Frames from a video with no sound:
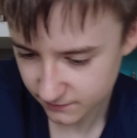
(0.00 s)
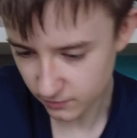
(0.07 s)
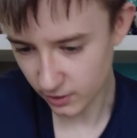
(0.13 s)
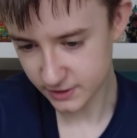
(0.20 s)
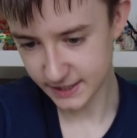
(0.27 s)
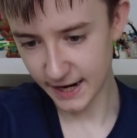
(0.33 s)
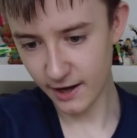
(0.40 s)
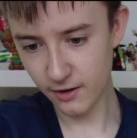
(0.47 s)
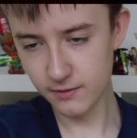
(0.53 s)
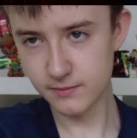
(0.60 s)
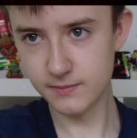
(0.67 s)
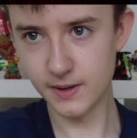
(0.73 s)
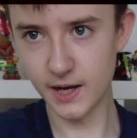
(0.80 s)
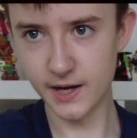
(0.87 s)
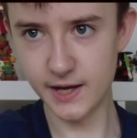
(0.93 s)
you've got a
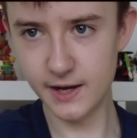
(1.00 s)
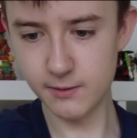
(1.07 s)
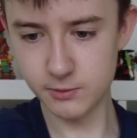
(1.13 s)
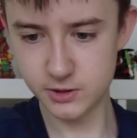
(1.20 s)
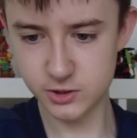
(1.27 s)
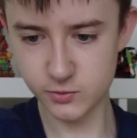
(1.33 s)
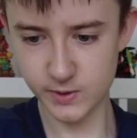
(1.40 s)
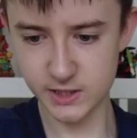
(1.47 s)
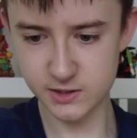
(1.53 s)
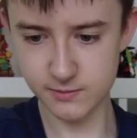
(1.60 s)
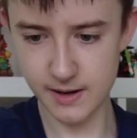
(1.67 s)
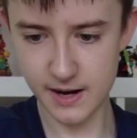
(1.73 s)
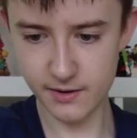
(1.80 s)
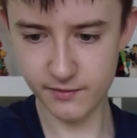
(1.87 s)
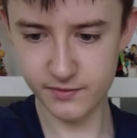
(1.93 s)
tail out here which swings
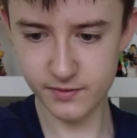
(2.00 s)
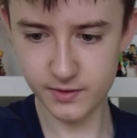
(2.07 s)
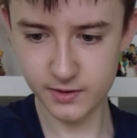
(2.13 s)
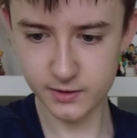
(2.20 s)
around.